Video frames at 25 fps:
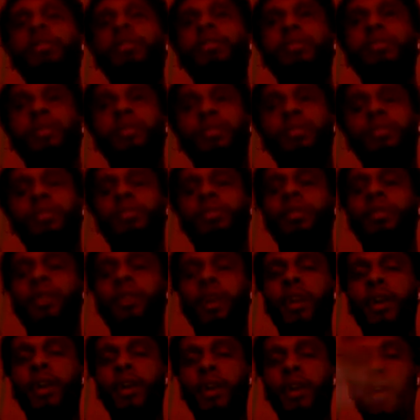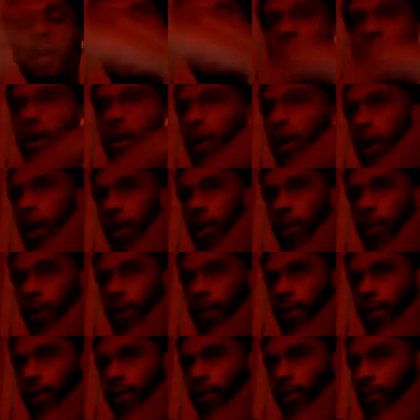So I
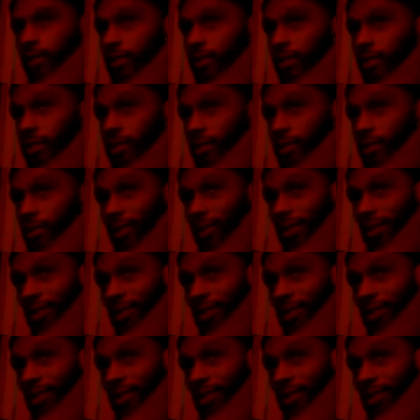might listen to it.